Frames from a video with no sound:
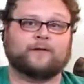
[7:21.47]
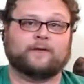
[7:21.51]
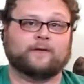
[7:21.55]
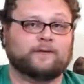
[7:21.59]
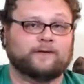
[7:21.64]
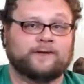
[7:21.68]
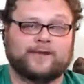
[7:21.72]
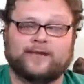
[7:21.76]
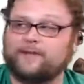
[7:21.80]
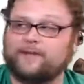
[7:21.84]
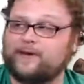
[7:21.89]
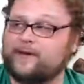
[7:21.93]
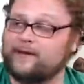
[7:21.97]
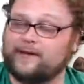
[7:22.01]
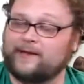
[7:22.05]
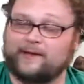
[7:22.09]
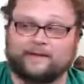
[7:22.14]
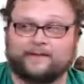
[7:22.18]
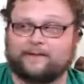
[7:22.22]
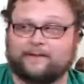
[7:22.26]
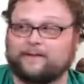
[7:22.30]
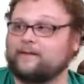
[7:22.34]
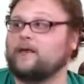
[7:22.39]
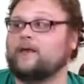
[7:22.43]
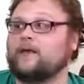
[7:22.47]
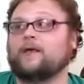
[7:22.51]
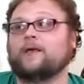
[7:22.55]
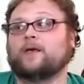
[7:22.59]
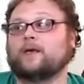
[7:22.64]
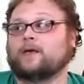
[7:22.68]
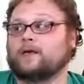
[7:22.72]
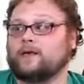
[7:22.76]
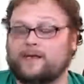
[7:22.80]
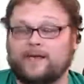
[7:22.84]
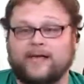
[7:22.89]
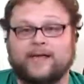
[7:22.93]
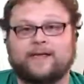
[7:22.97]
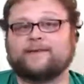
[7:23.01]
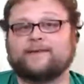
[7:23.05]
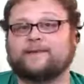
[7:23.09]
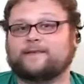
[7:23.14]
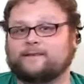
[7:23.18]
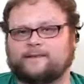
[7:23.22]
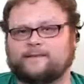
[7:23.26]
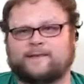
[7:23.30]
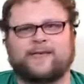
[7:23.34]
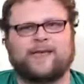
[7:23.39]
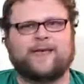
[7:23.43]
So Demon is,
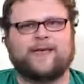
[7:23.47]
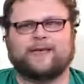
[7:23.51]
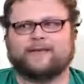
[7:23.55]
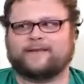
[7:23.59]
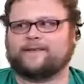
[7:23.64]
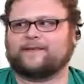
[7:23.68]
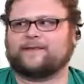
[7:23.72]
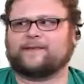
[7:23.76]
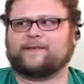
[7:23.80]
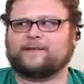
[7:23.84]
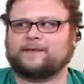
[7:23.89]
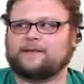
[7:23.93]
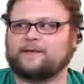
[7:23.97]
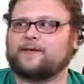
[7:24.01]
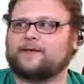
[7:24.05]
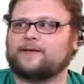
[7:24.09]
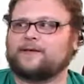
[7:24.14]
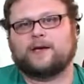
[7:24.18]
yes, yes.